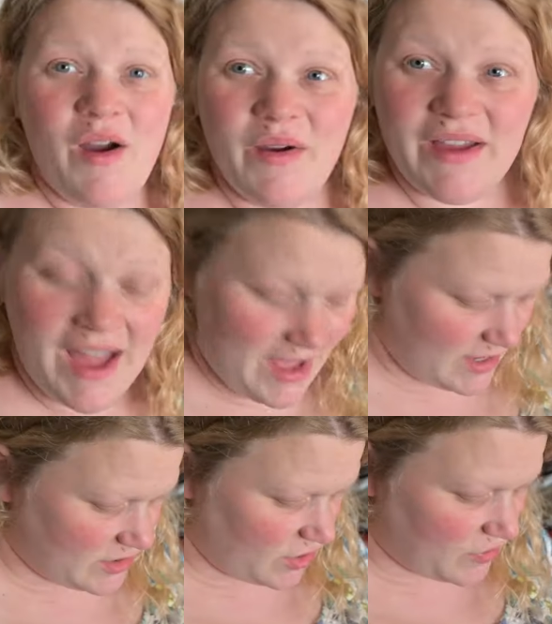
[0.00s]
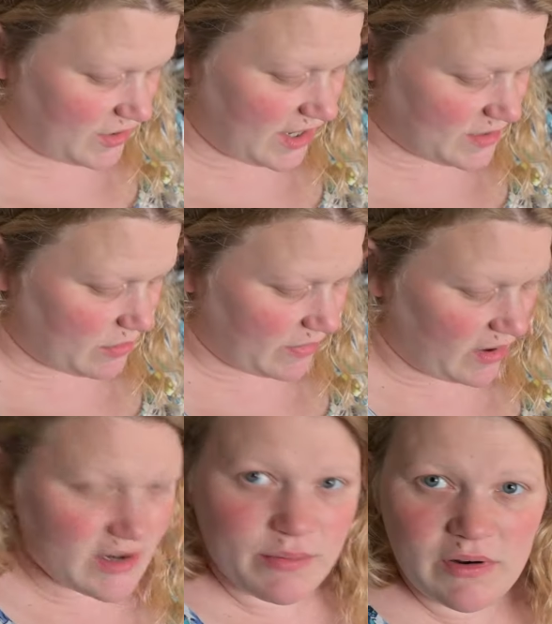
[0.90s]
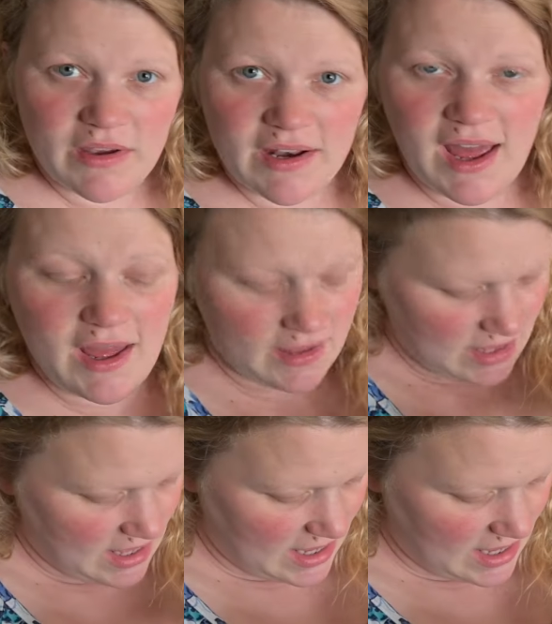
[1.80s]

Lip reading: Okay, so the next one we're going to be looking at